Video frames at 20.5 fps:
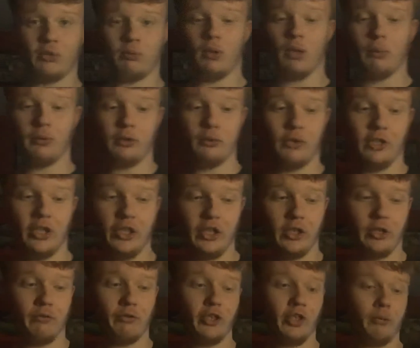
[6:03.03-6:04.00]
where I'll be doing the
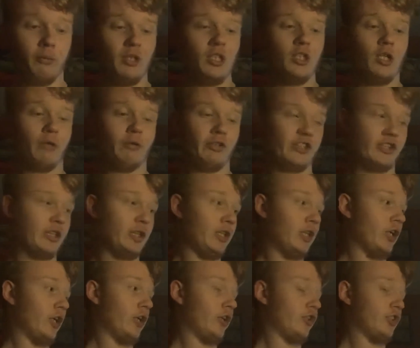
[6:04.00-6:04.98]
other video. Obviously,
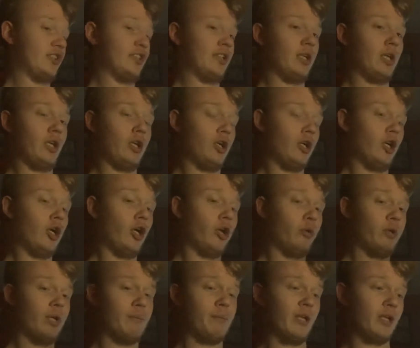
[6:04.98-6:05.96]
because uh, uh, uh, oh
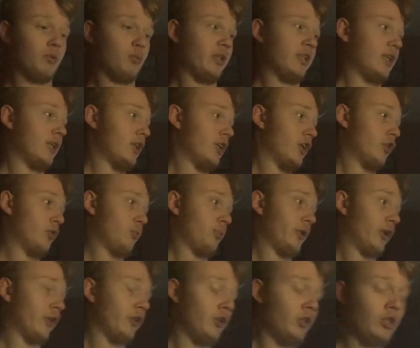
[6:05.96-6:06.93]
yeah, by the way, the light will be
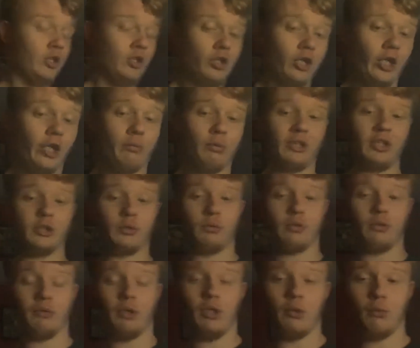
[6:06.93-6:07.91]
on uh, when I do
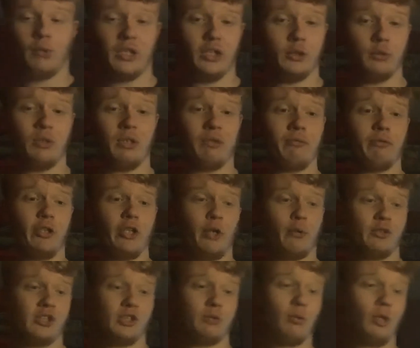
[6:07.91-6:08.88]
the, uh, when I do them
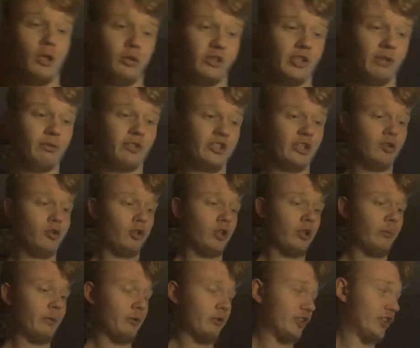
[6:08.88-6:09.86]
videos as well. Because obviously, you're not going
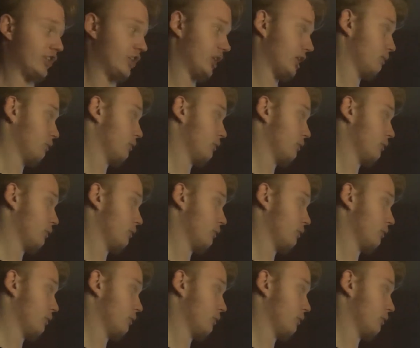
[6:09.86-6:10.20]
to be able to see them